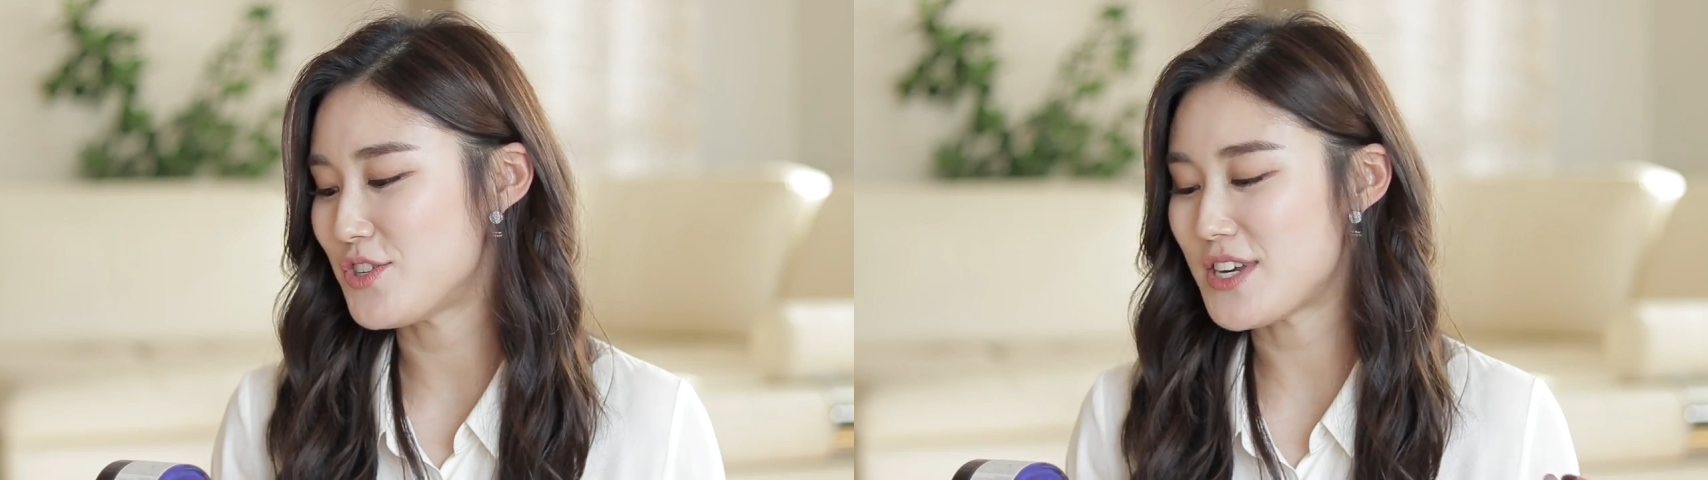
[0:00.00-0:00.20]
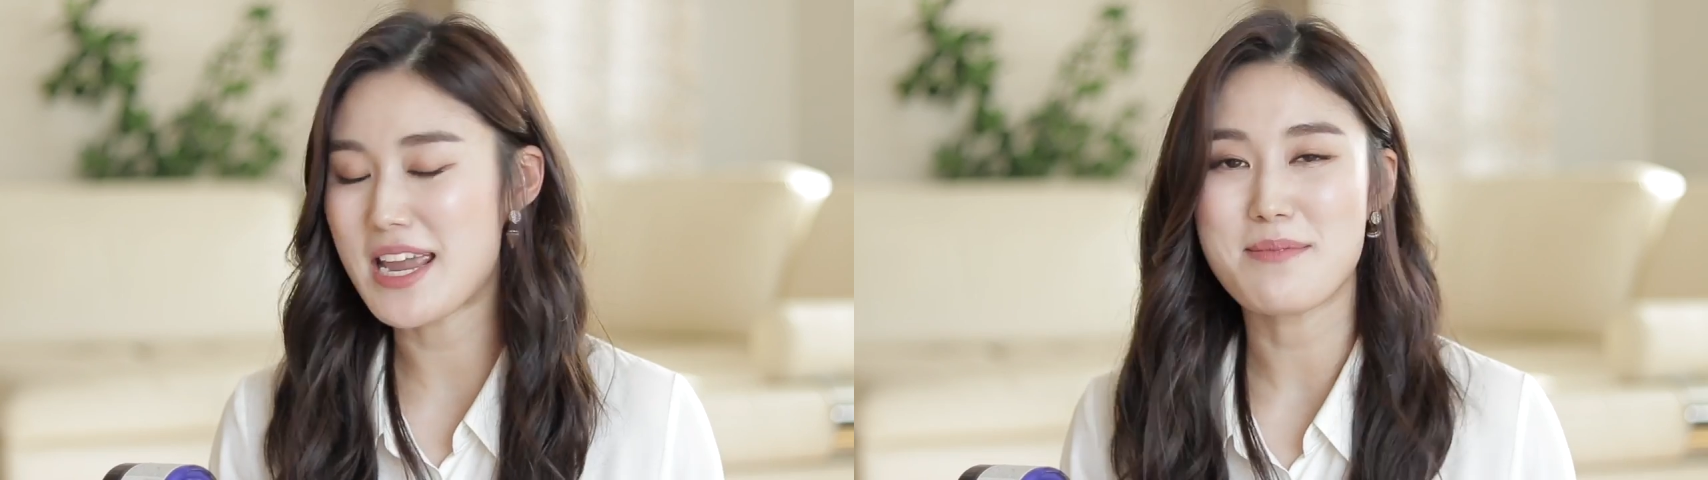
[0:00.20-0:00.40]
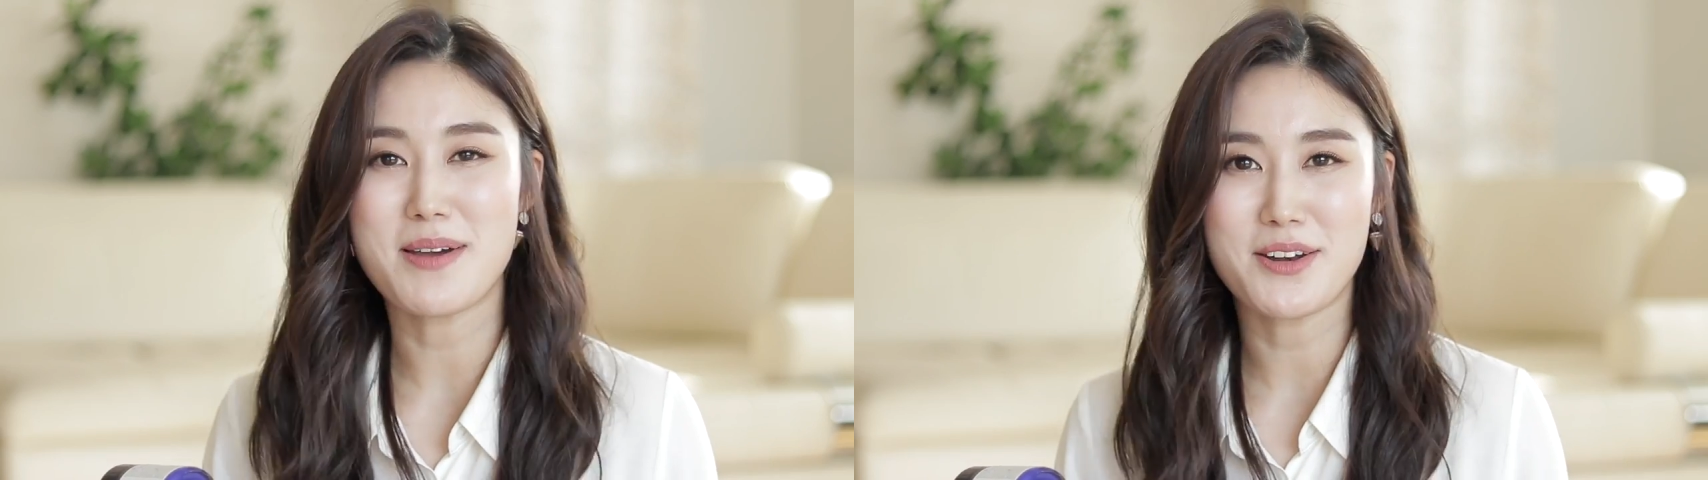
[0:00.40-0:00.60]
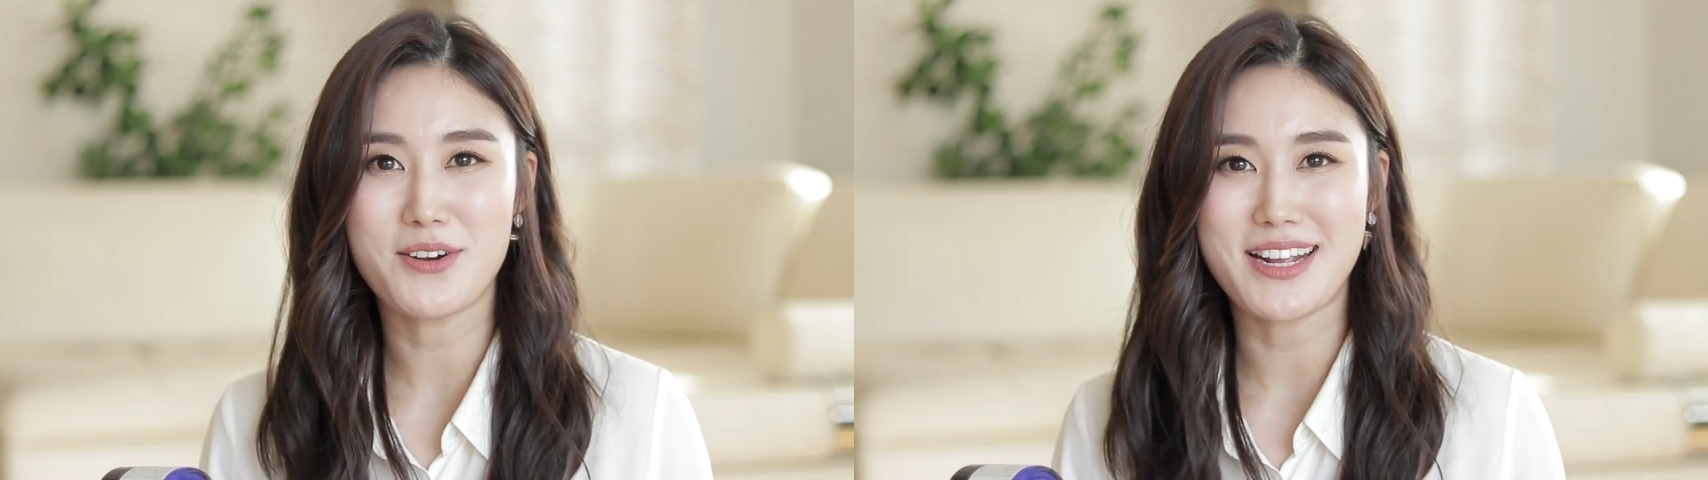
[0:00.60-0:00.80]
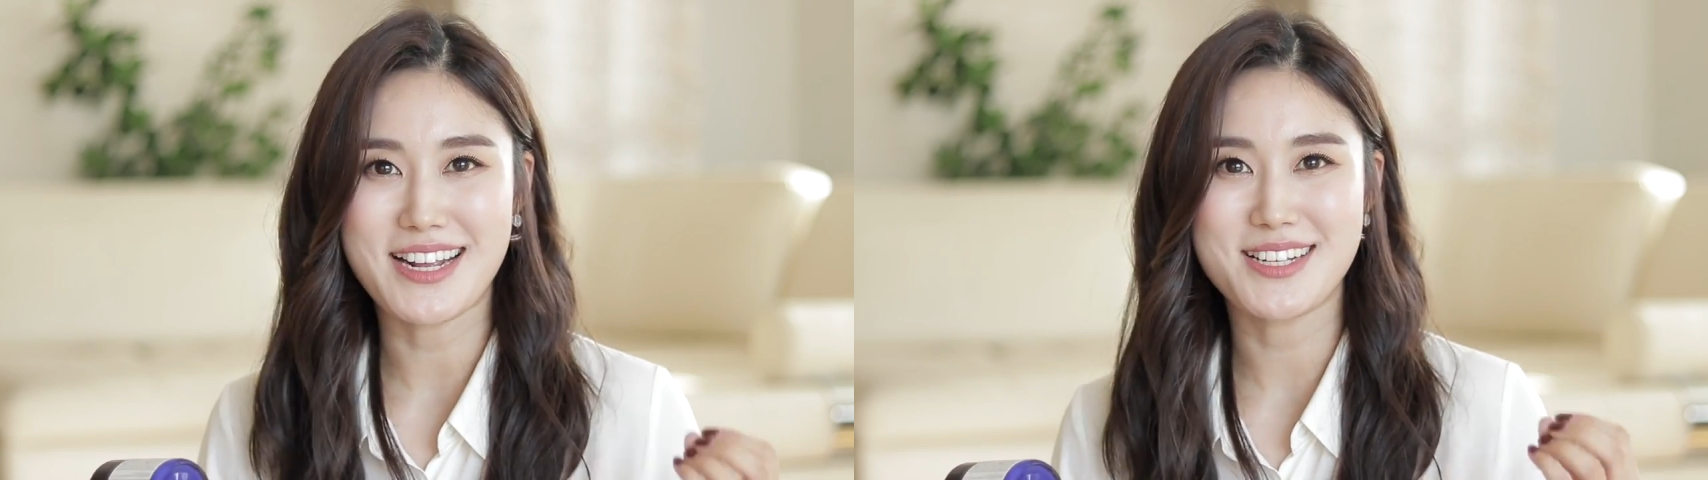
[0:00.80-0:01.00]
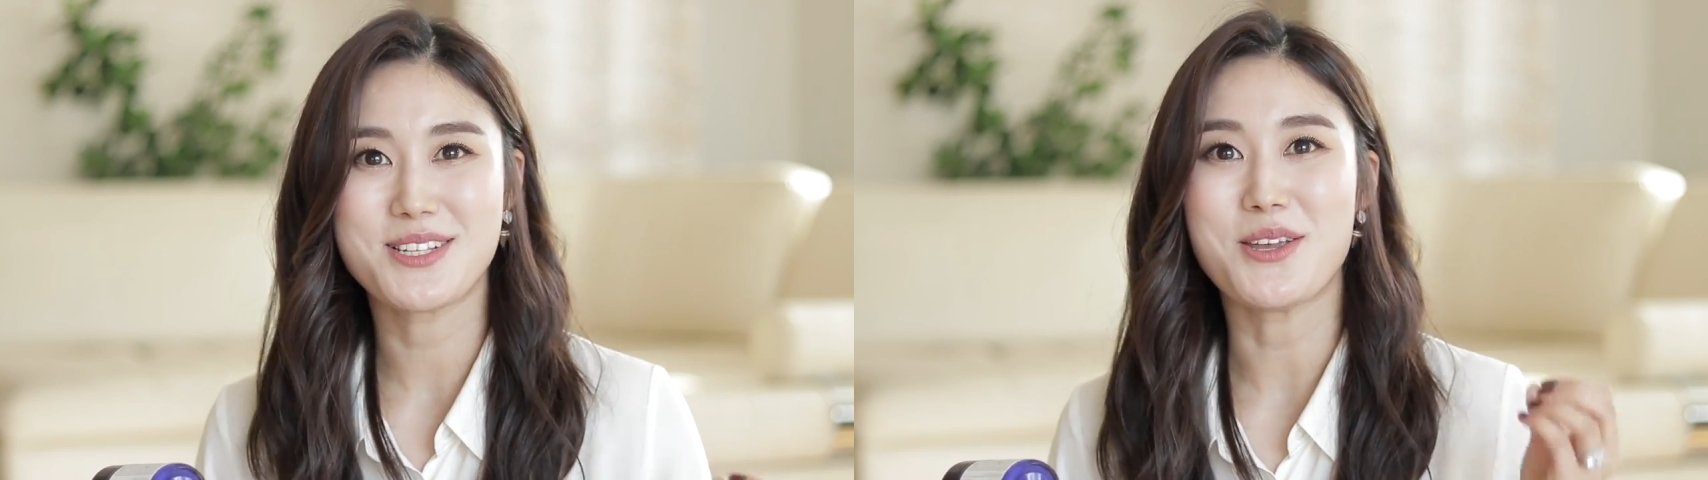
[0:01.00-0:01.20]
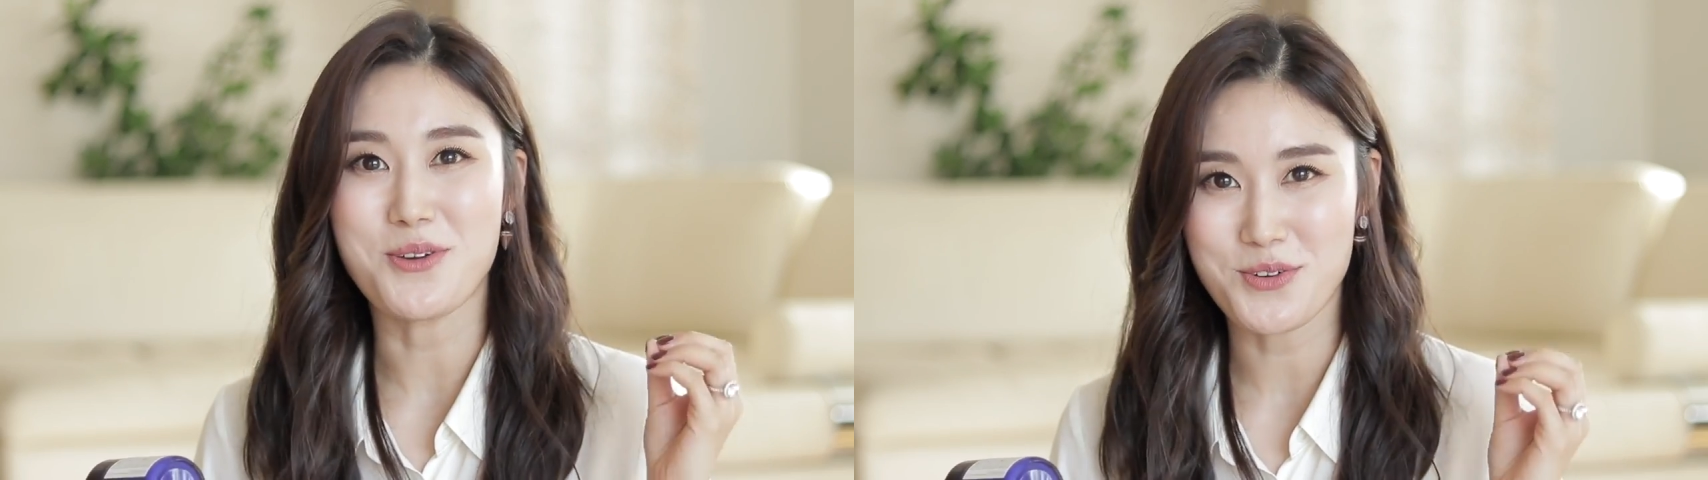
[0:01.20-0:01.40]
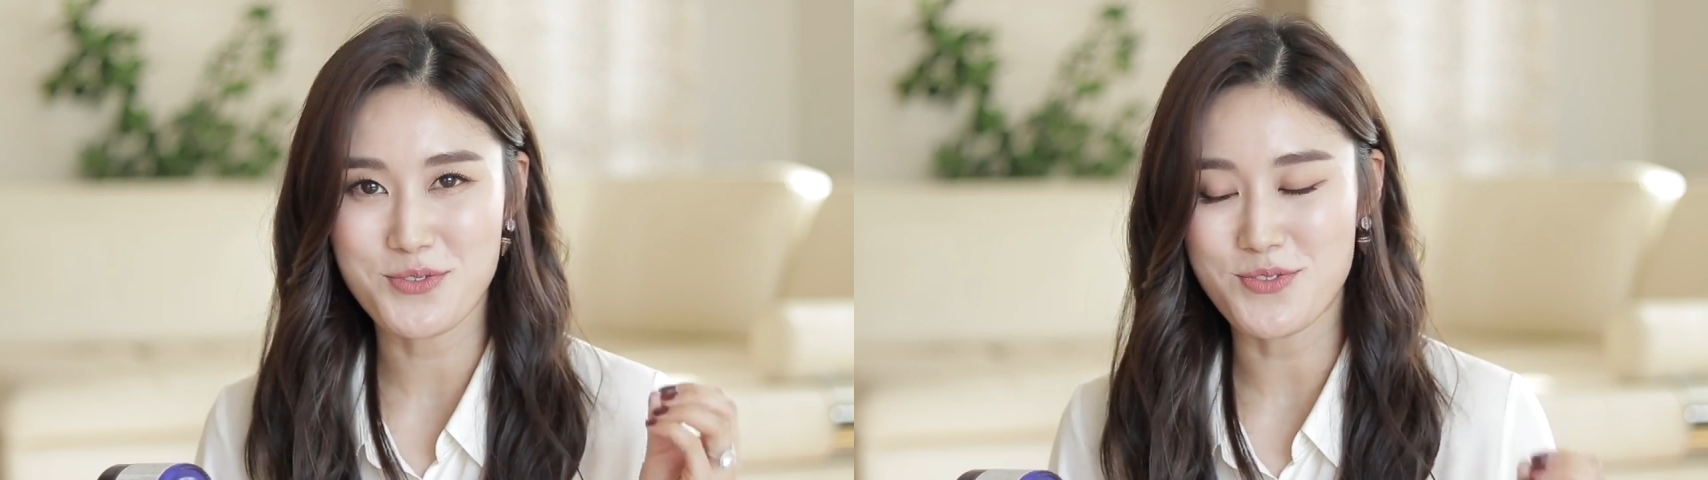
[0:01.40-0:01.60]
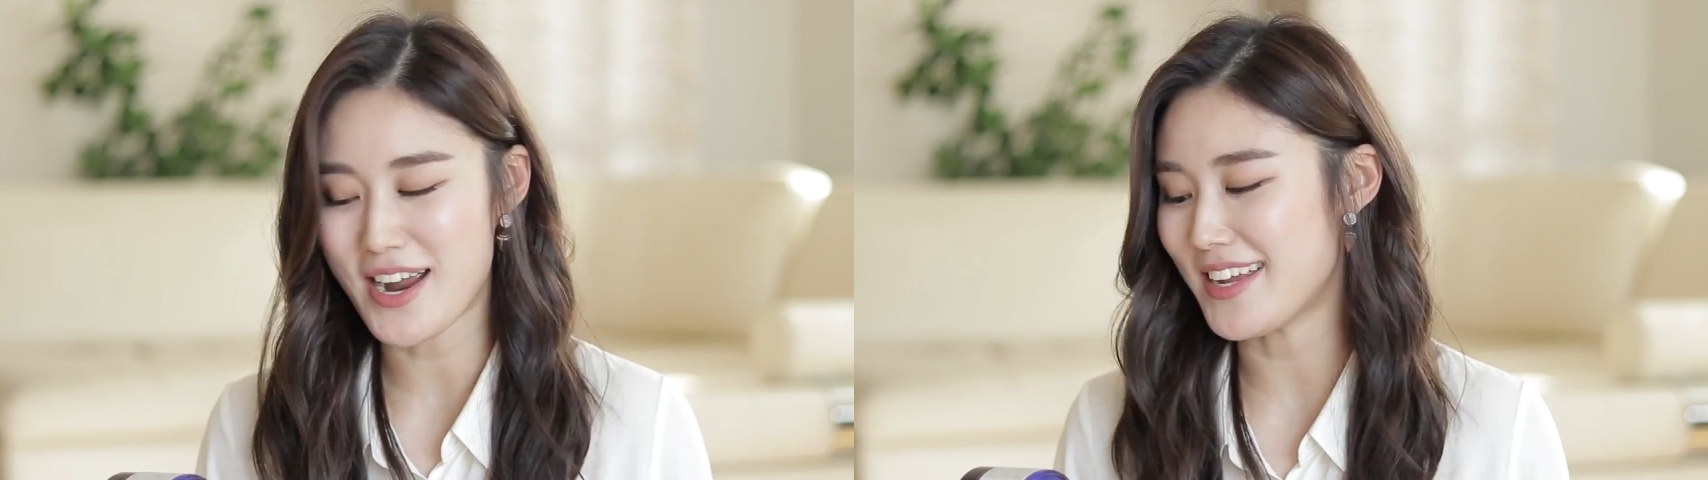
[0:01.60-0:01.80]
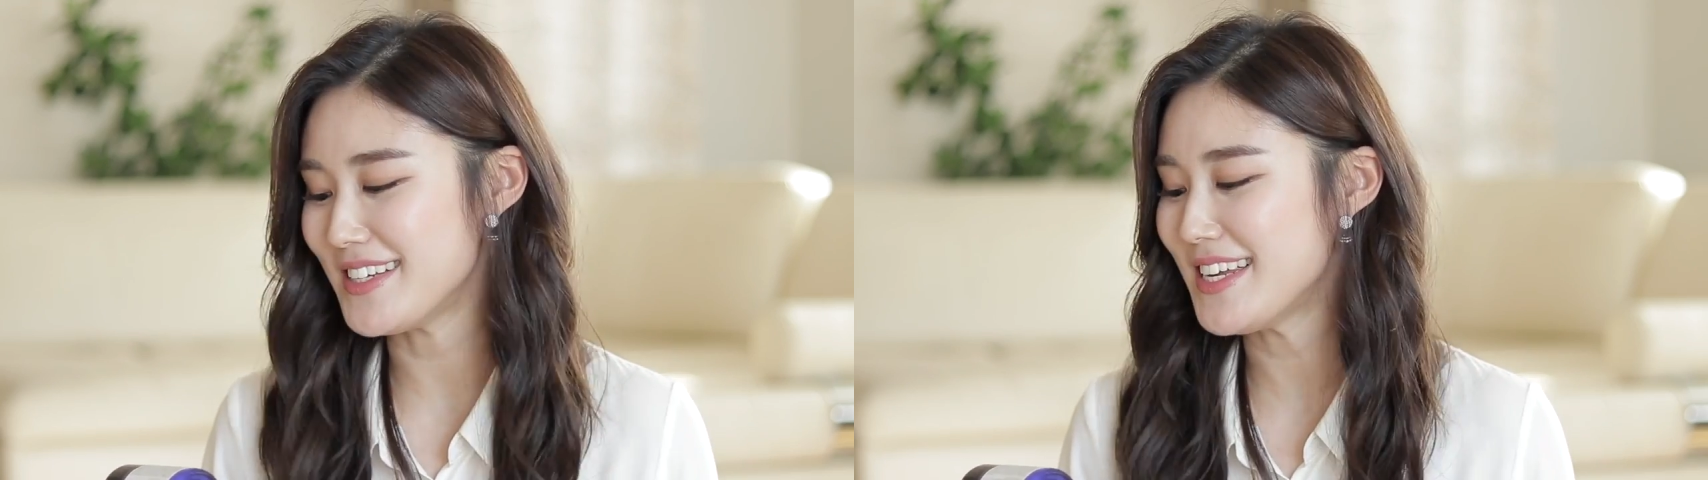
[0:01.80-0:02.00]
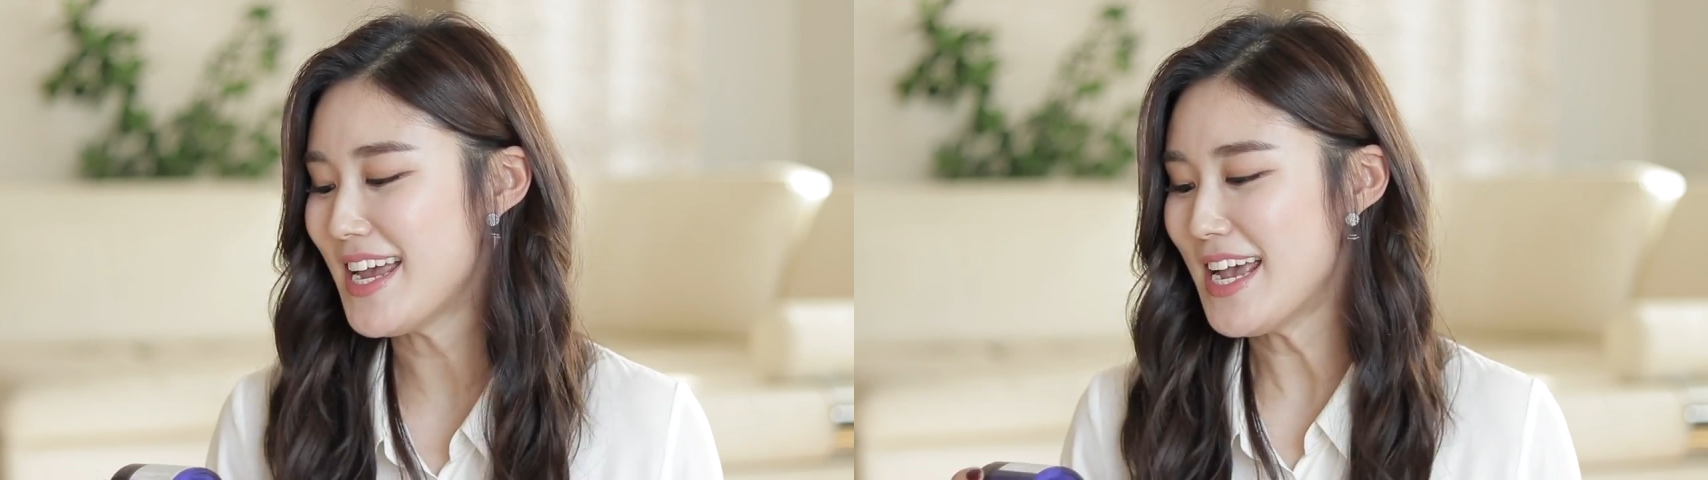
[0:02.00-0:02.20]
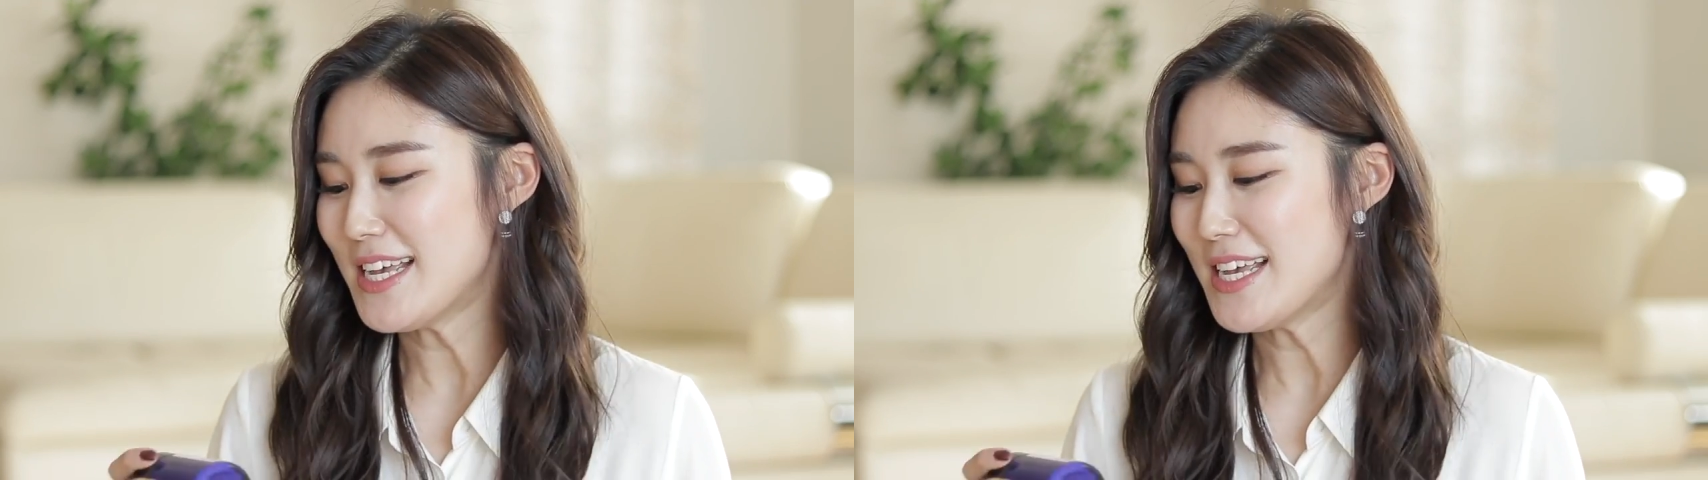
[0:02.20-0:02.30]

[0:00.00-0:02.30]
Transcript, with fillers: shea butter is your friend.